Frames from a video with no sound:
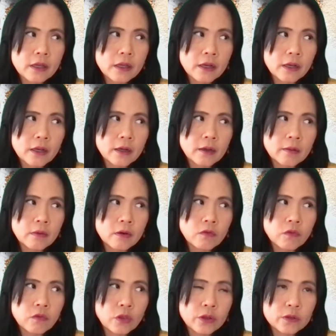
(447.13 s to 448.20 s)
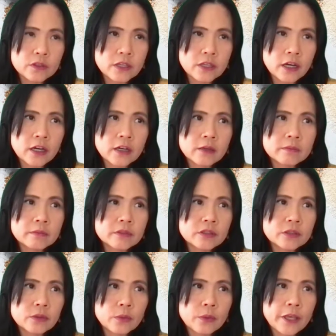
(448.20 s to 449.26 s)
for those
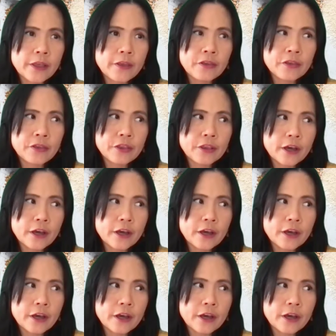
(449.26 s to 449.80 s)
gums with